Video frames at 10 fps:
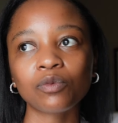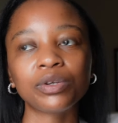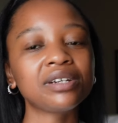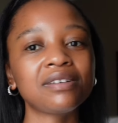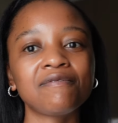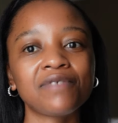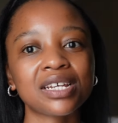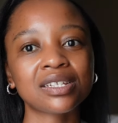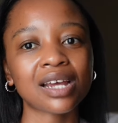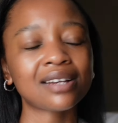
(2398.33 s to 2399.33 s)
We didn't
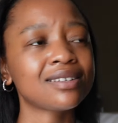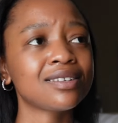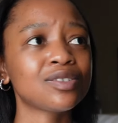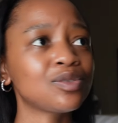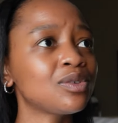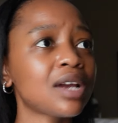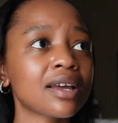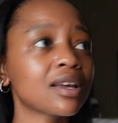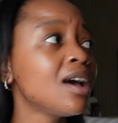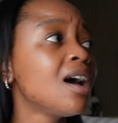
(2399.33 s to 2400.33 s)
invest. I didn't do
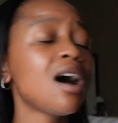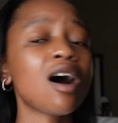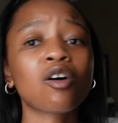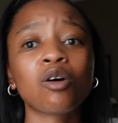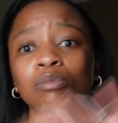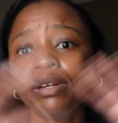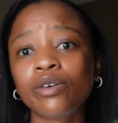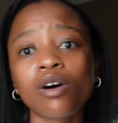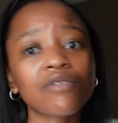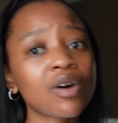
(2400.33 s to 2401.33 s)
like a complete
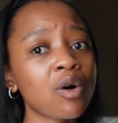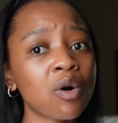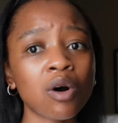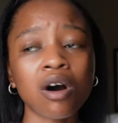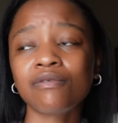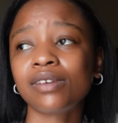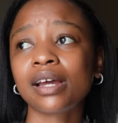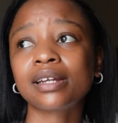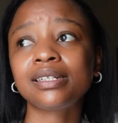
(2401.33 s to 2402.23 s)
overhaul of like